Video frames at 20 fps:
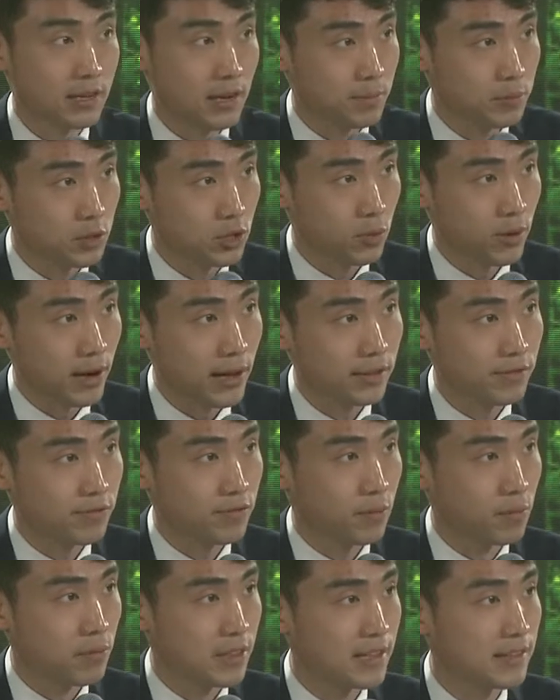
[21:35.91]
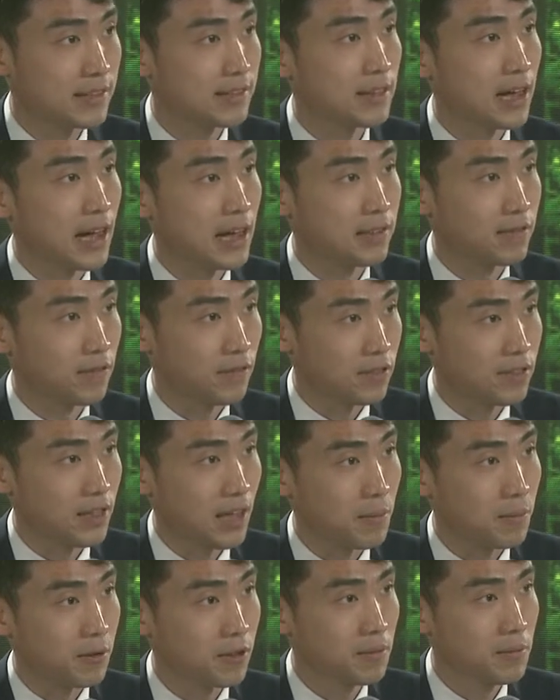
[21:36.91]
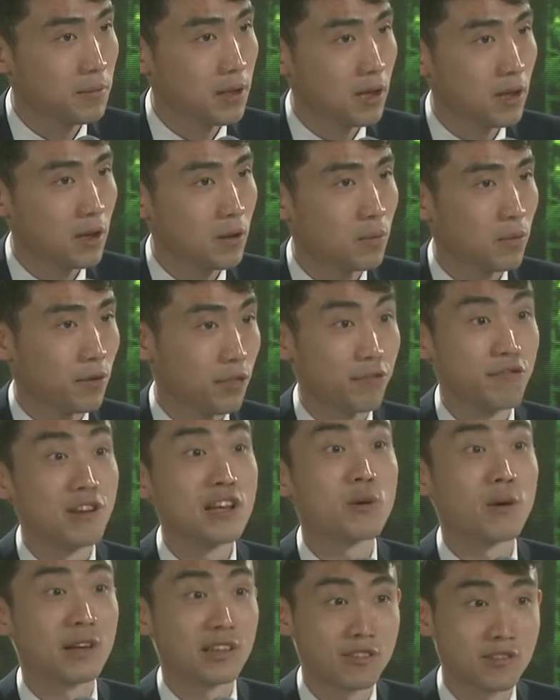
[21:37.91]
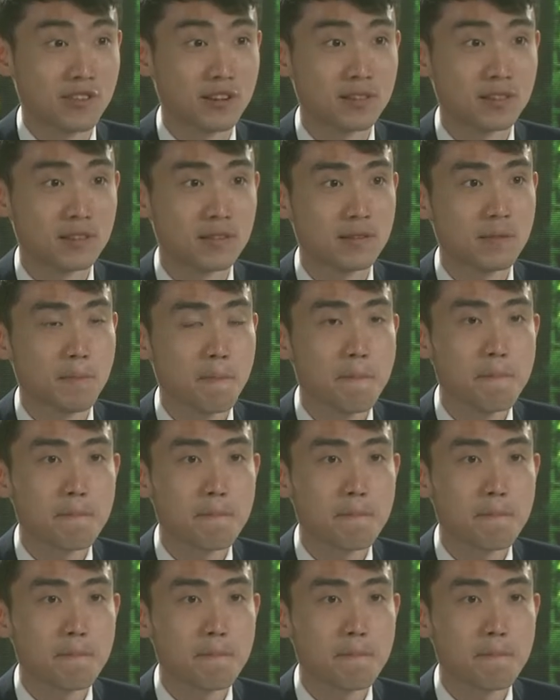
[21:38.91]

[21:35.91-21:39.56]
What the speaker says: come to us from these sides of the table with three questions.